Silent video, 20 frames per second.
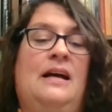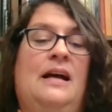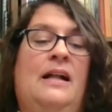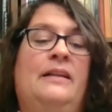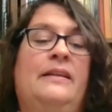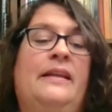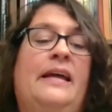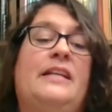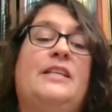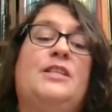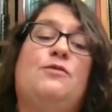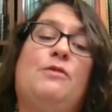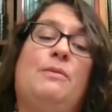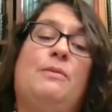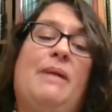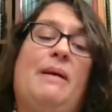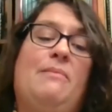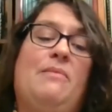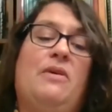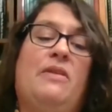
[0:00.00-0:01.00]
Let us
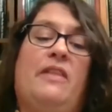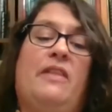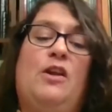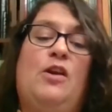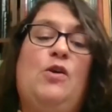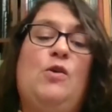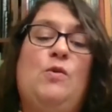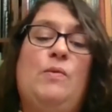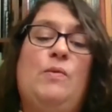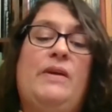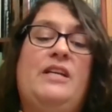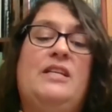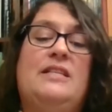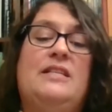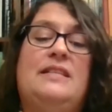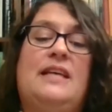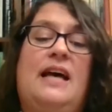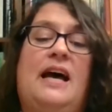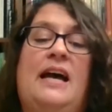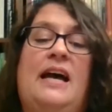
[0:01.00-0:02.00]
remember that who we
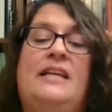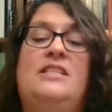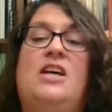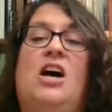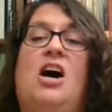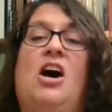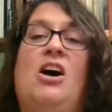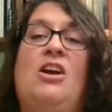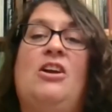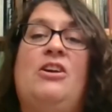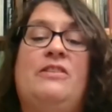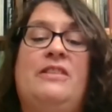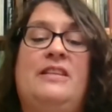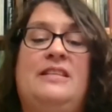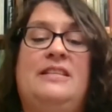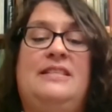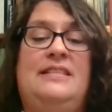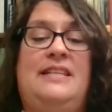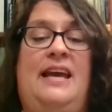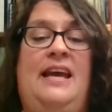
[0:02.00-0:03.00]
decide to honor
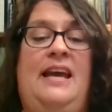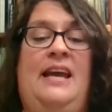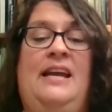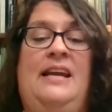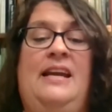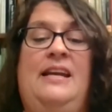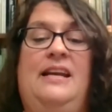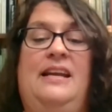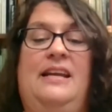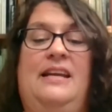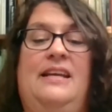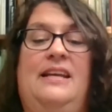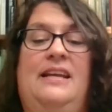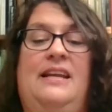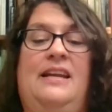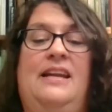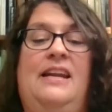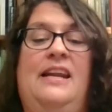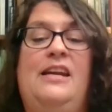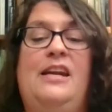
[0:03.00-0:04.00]
this day
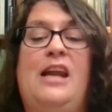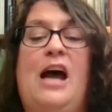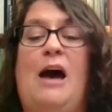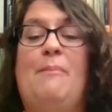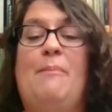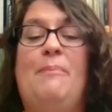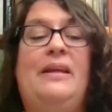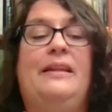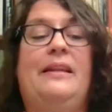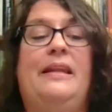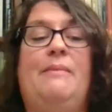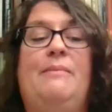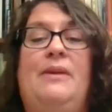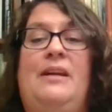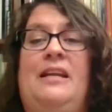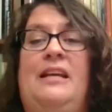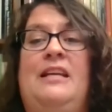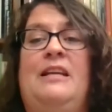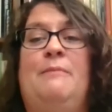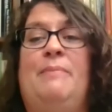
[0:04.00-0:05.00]
need not be
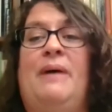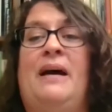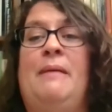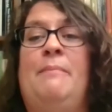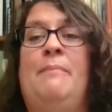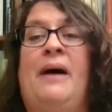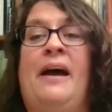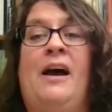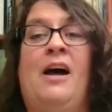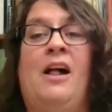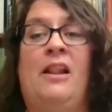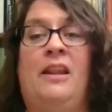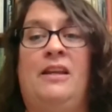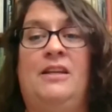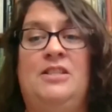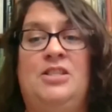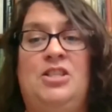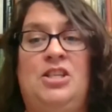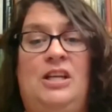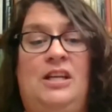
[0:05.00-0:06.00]
limited by
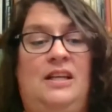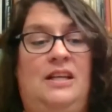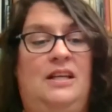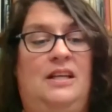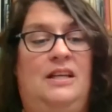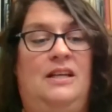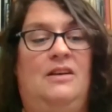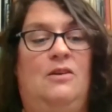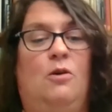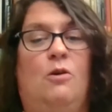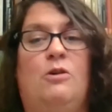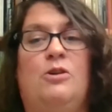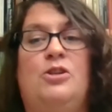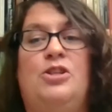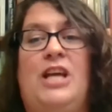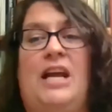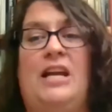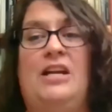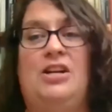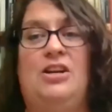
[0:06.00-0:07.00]
biology or
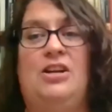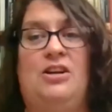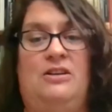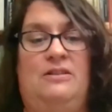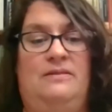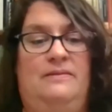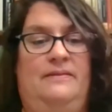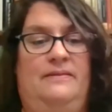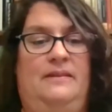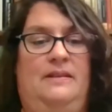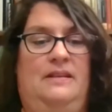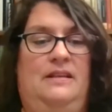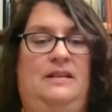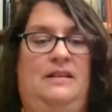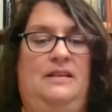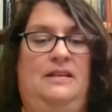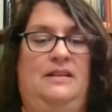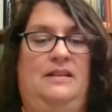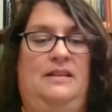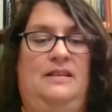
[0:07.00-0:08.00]
gender.
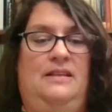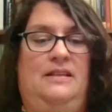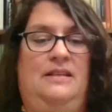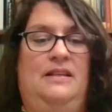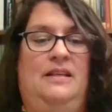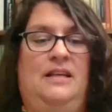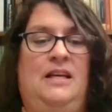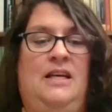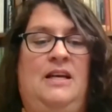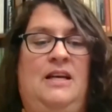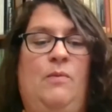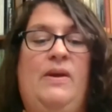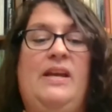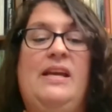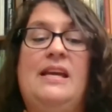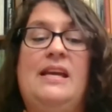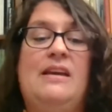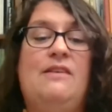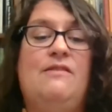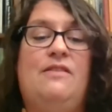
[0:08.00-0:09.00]
We can
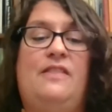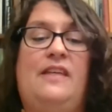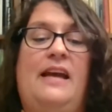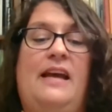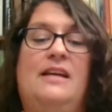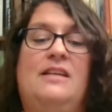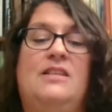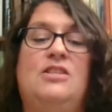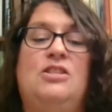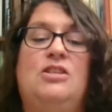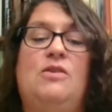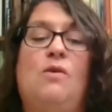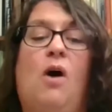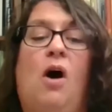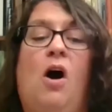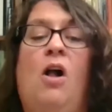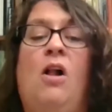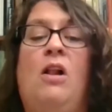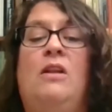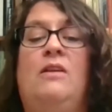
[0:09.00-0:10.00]
give thanks to
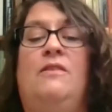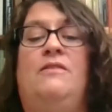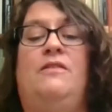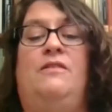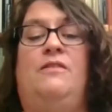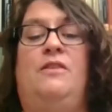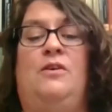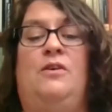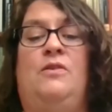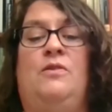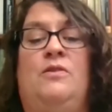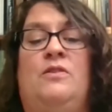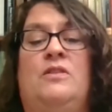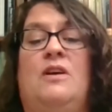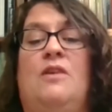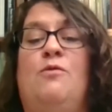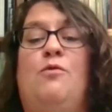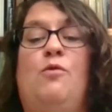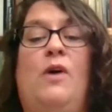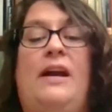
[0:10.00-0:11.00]
all of those
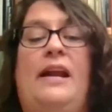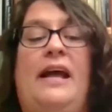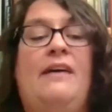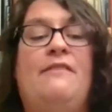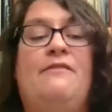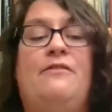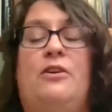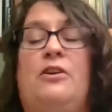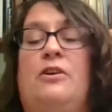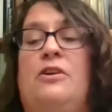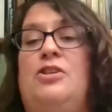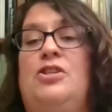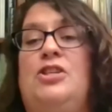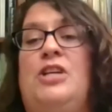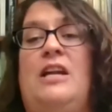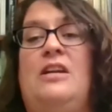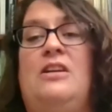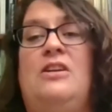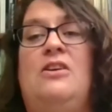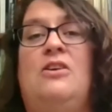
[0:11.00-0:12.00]
of whatever
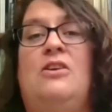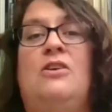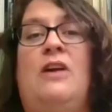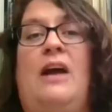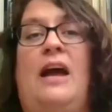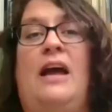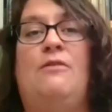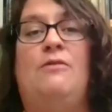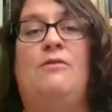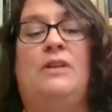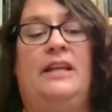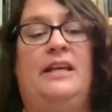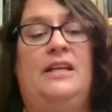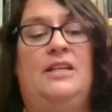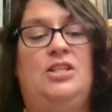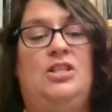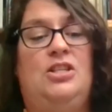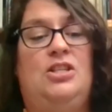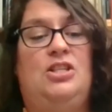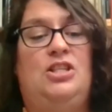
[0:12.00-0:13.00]
gender and
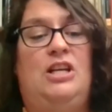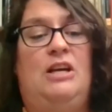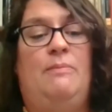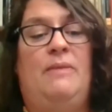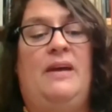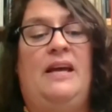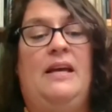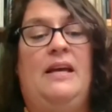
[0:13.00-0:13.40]
relationship